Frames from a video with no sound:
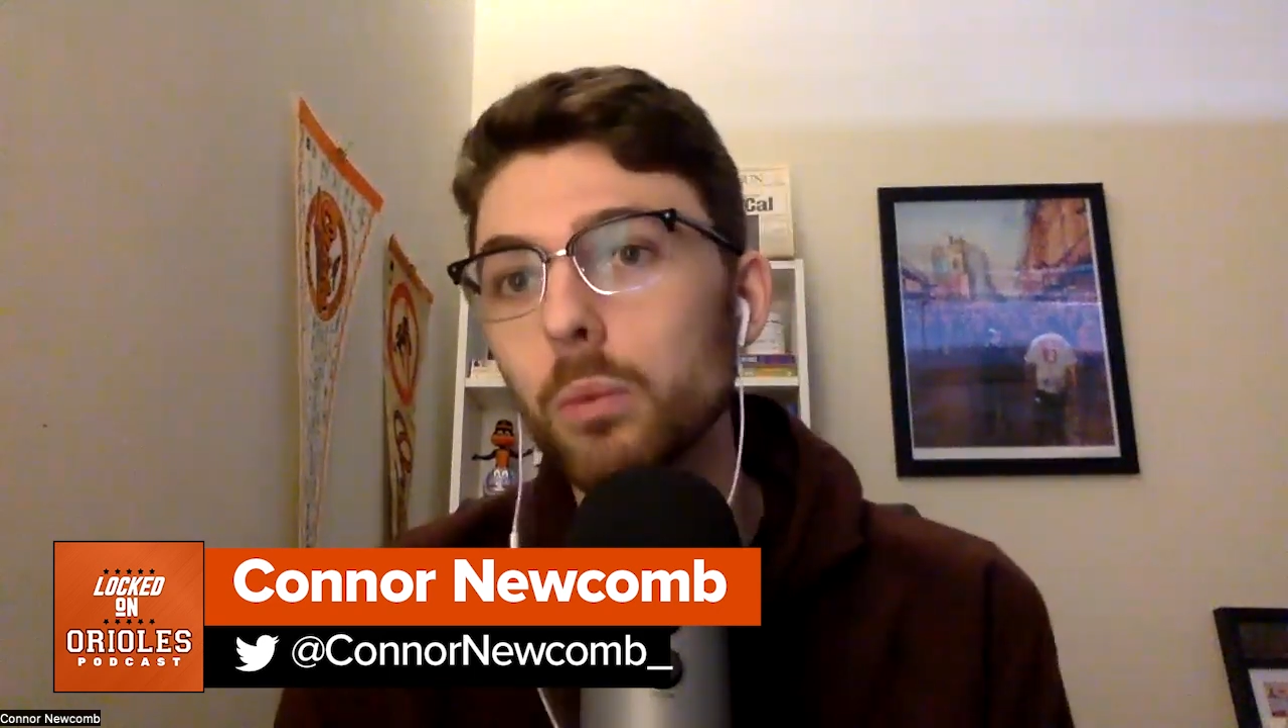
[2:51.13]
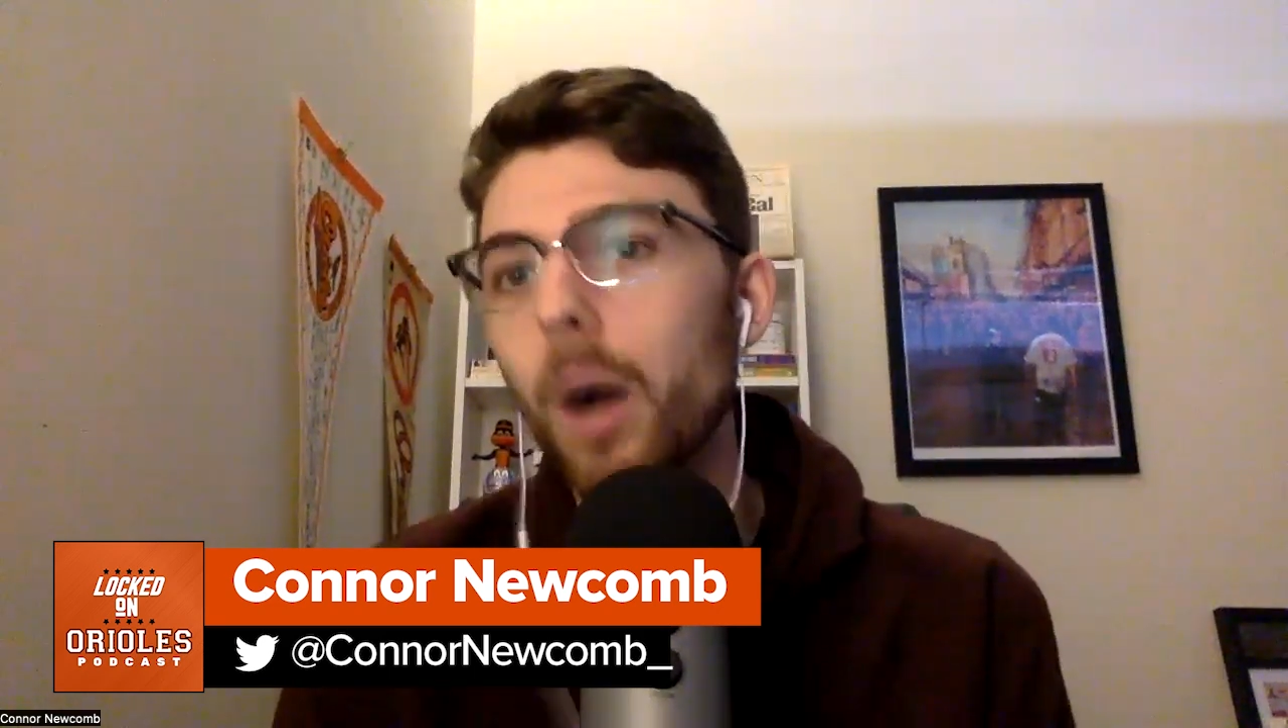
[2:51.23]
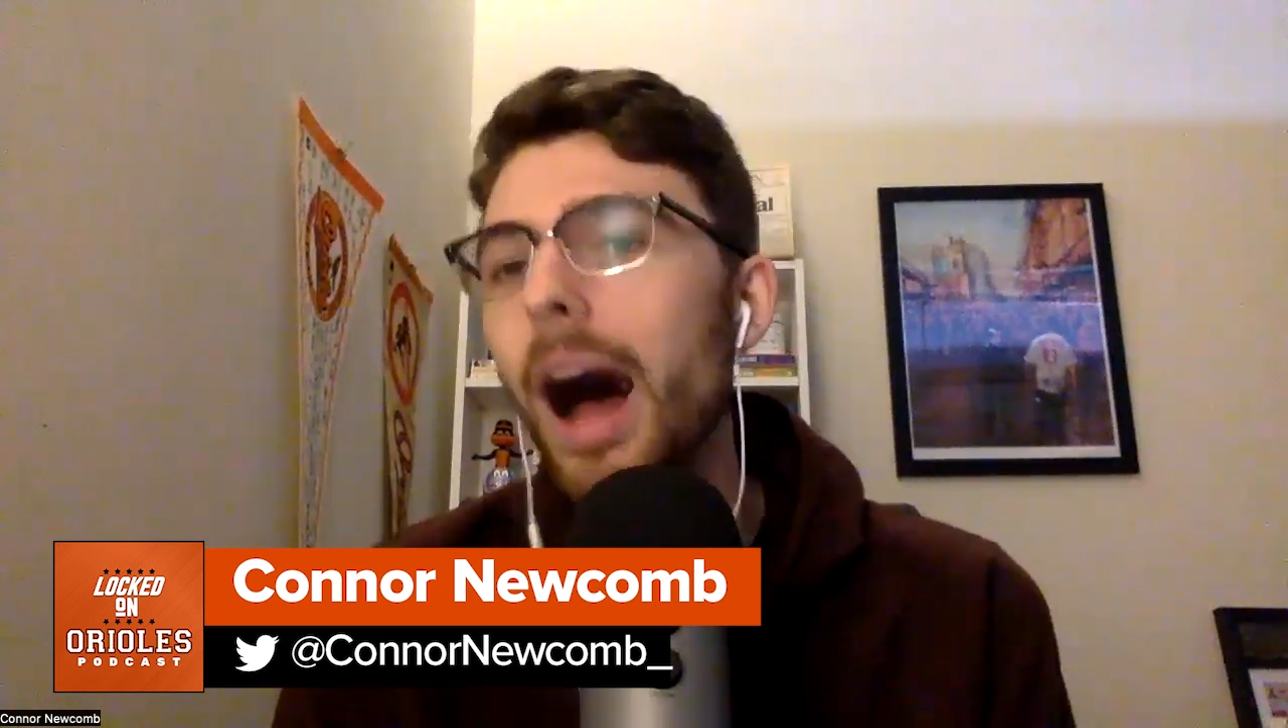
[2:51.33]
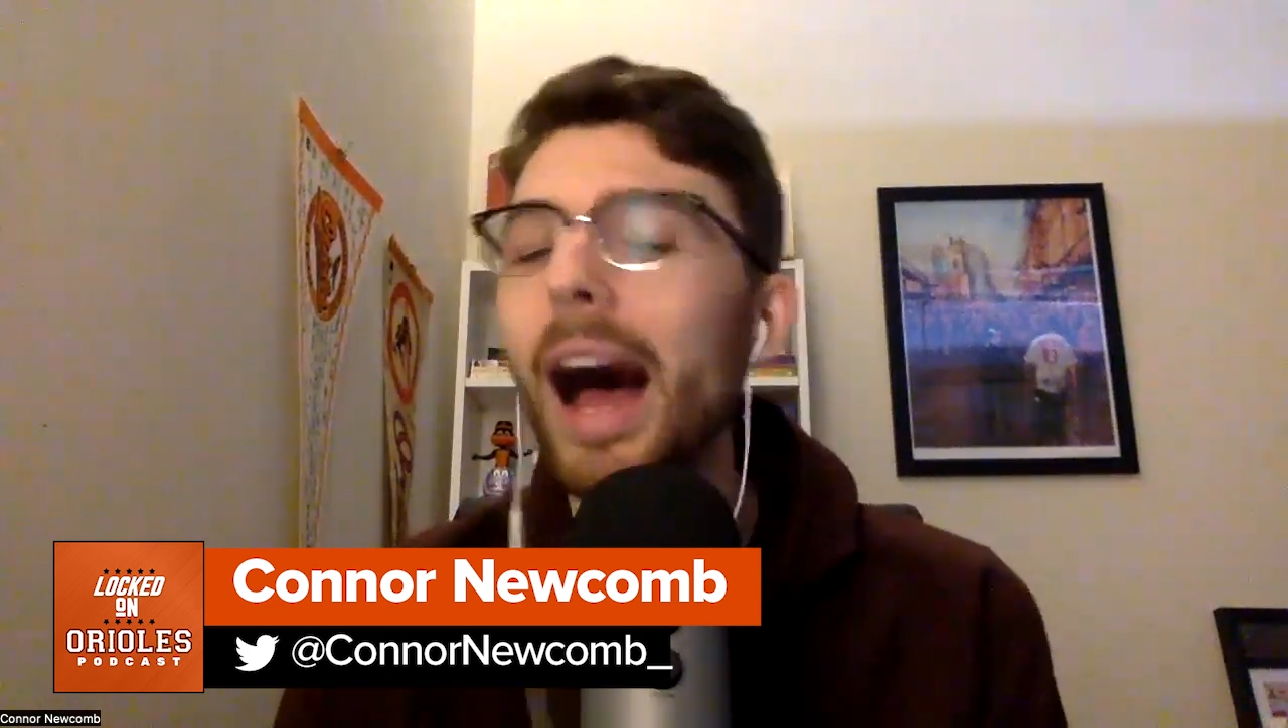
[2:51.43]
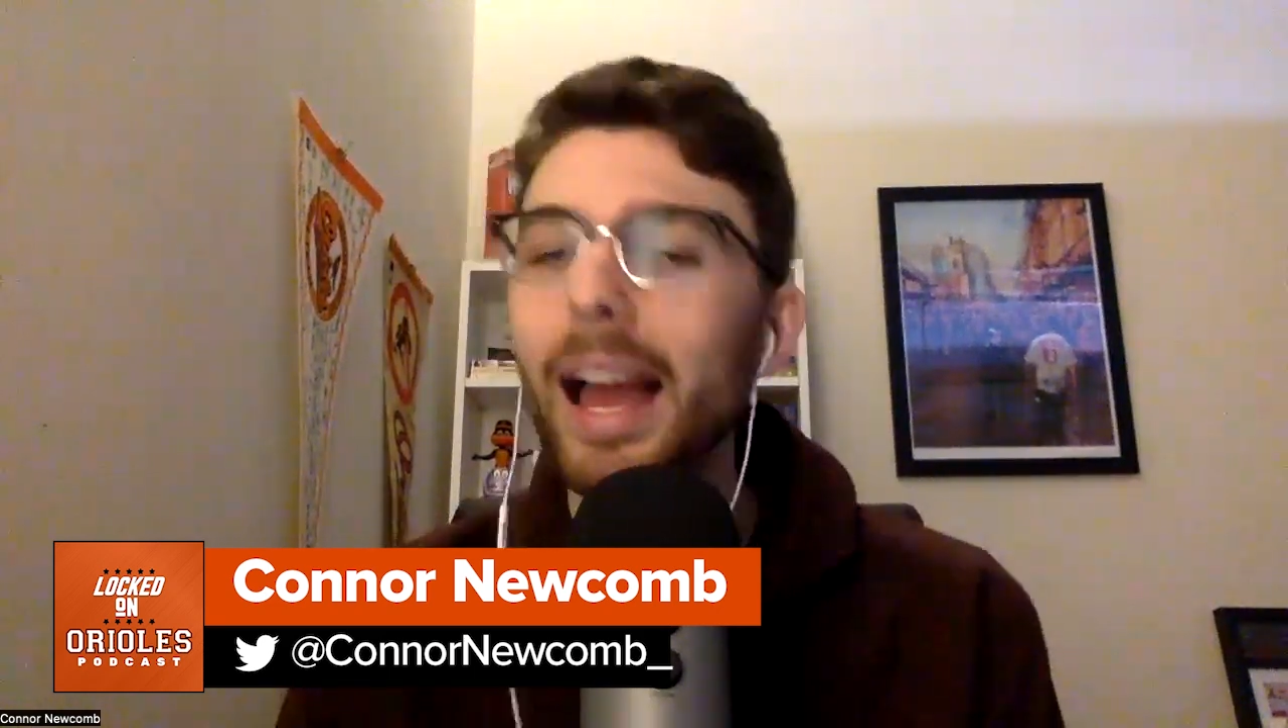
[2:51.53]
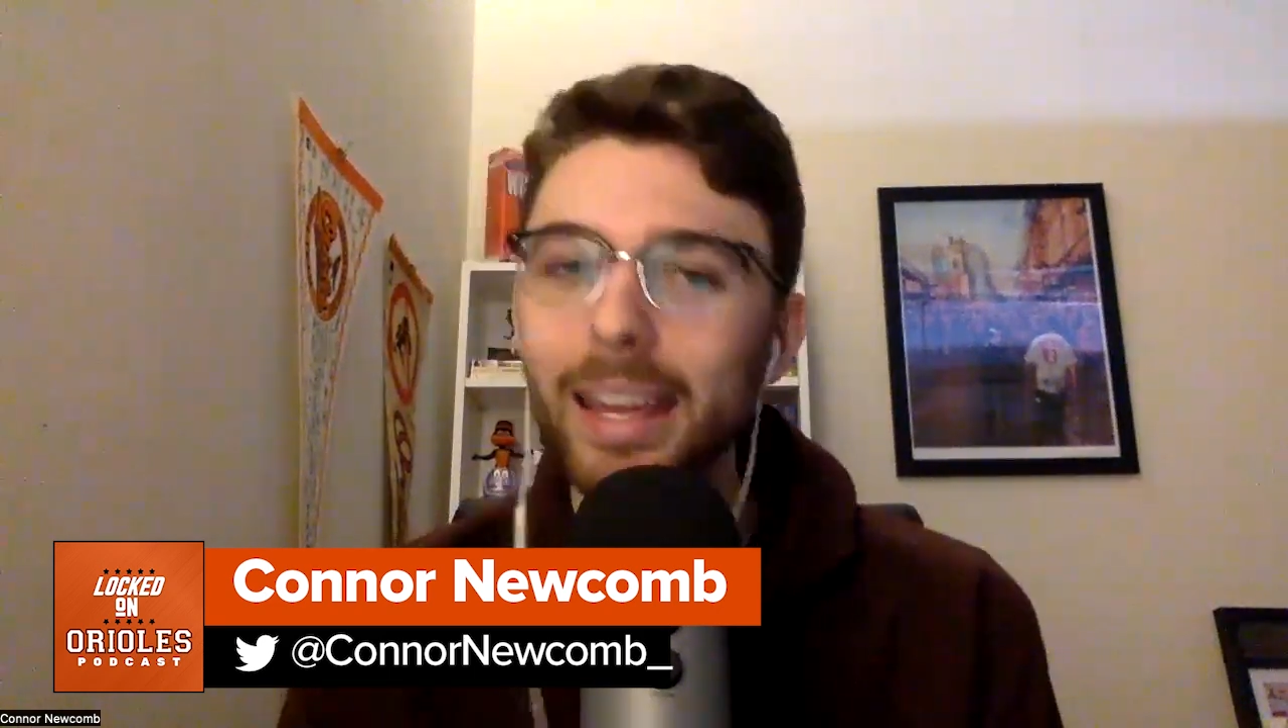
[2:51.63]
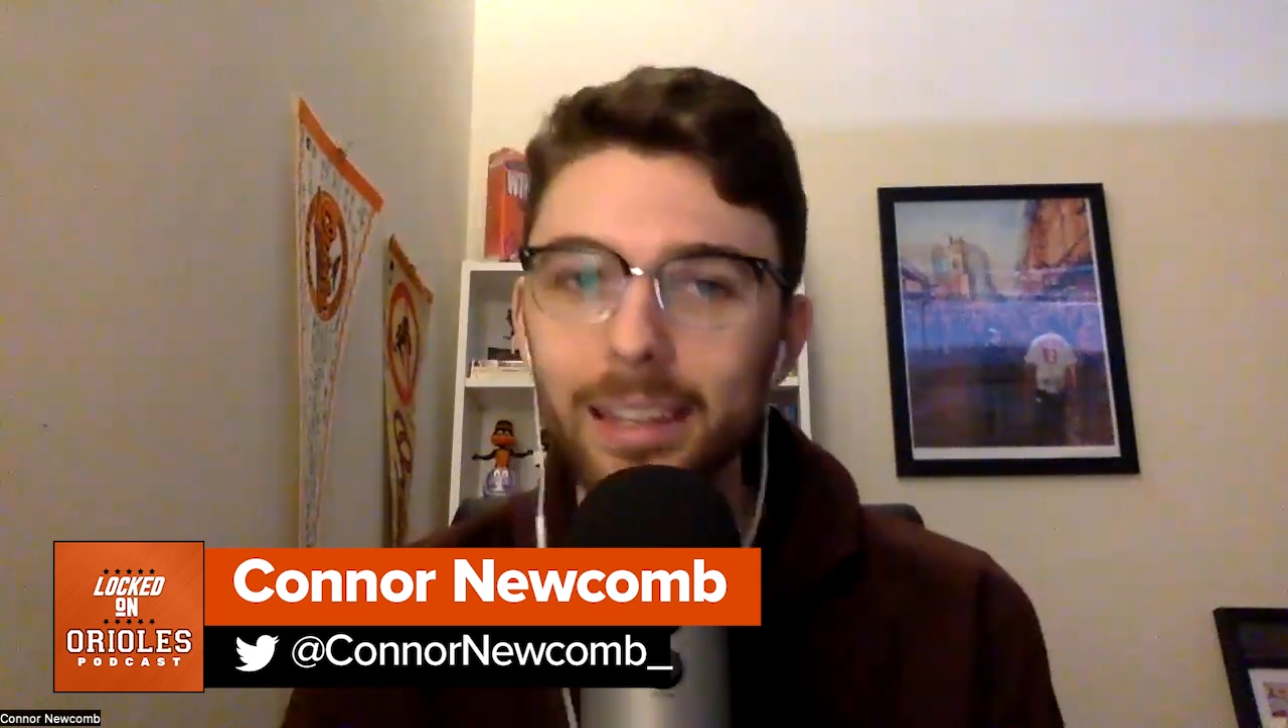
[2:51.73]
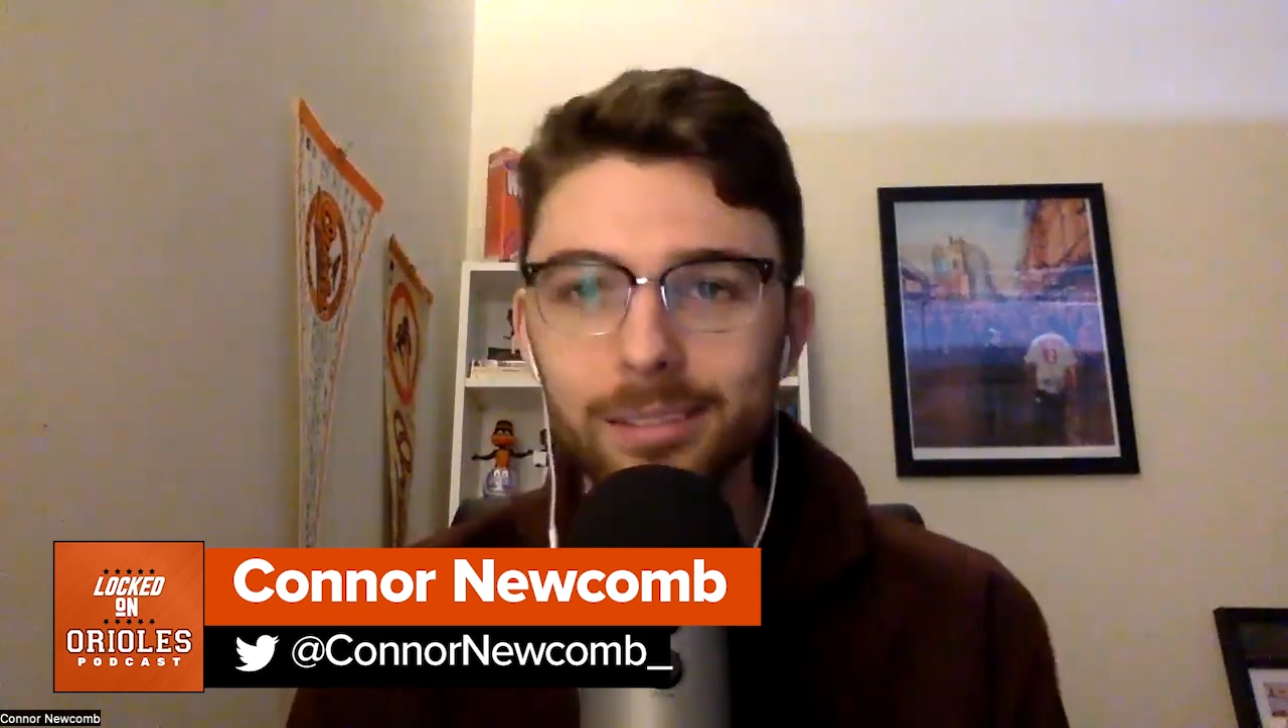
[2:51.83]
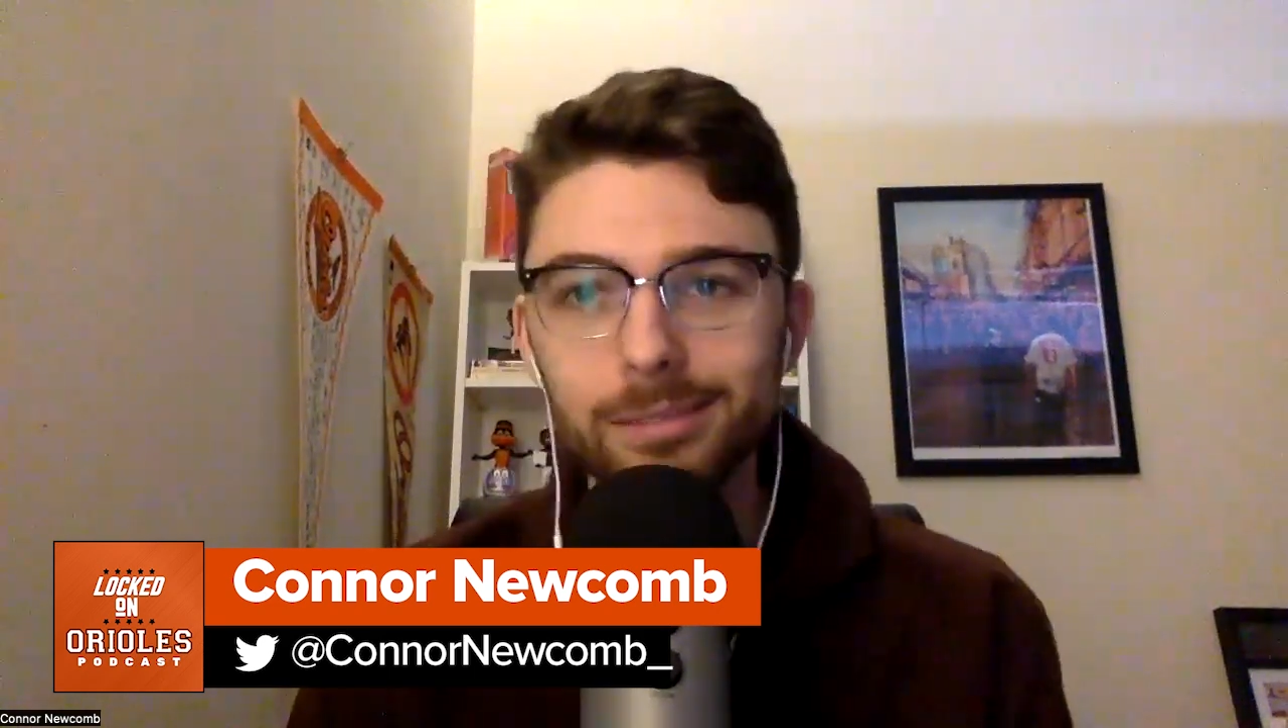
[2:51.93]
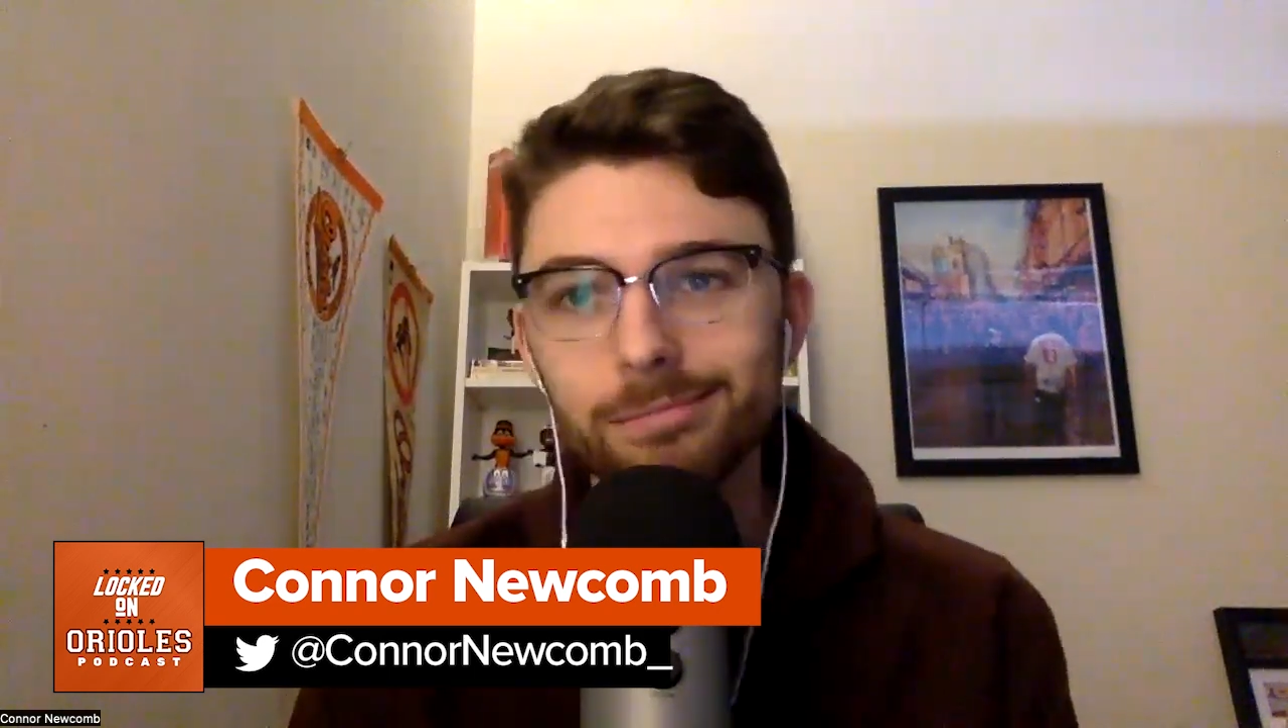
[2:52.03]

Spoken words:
why